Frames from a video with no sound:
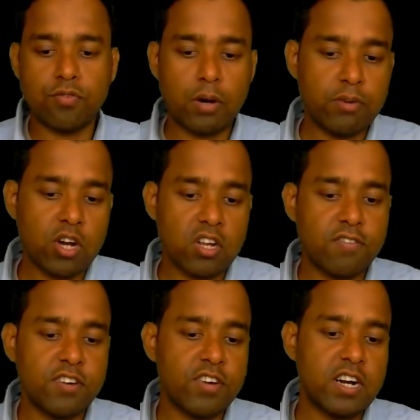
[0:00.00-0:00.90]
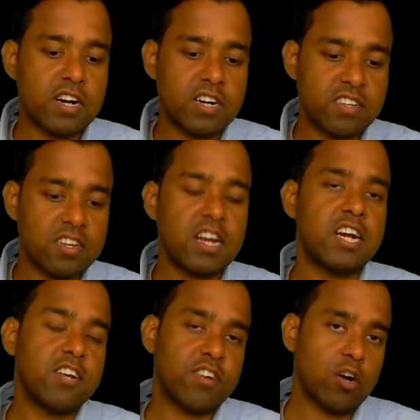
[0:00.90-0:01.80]
because of different condition
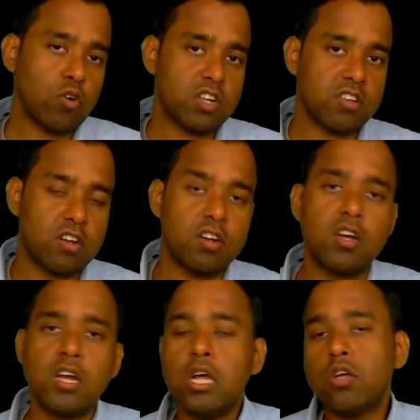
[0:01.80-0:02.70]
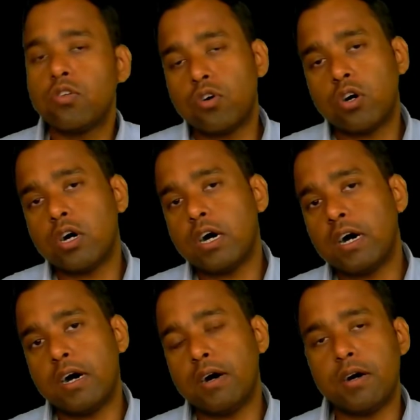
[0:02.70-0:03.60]
at different location.
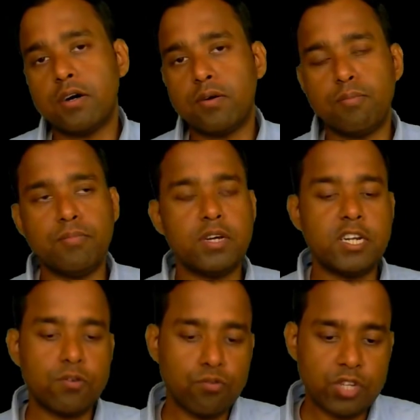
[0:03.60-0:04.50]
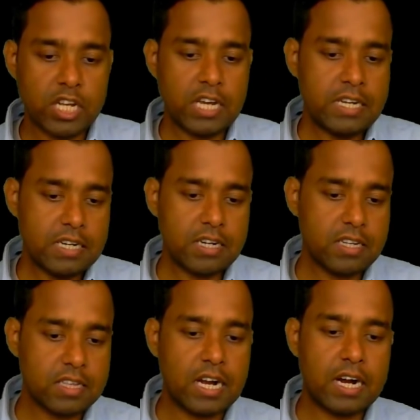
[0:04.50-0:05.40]
So meaning to say here
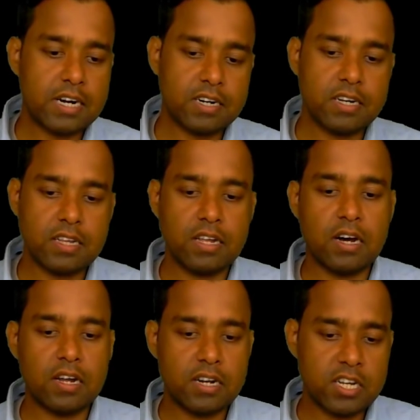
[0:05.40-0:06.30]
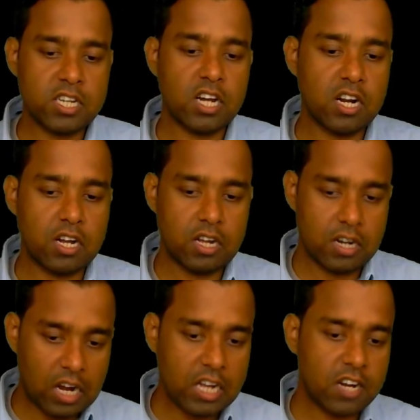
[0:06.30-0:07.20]
is that the nature
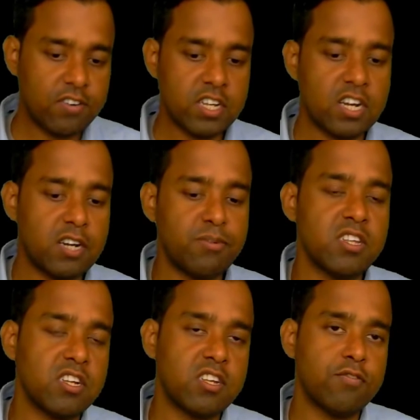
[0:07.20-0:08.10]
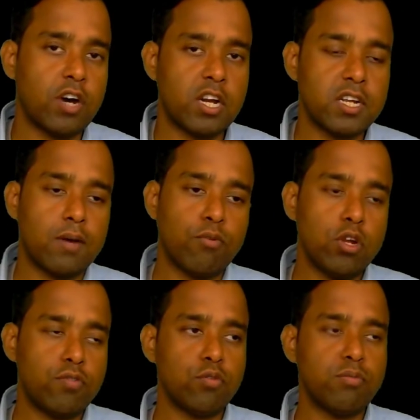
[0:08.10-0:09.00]
laws of nature remains the same. For example,
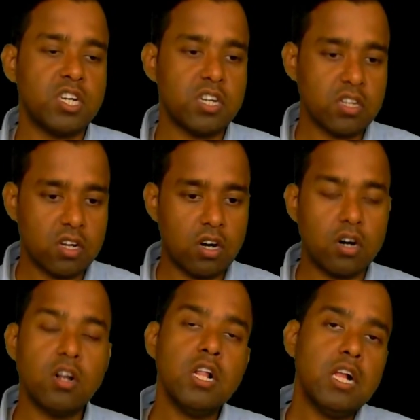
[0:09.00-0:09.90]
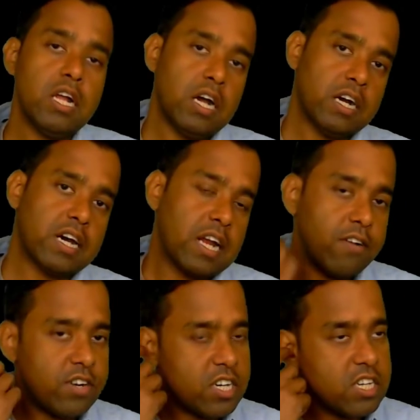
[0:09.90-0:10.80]
if you measure the
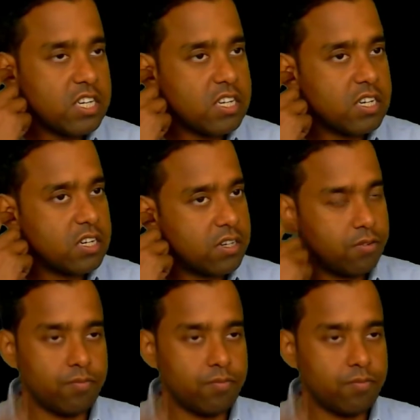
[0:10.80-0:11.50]
gravity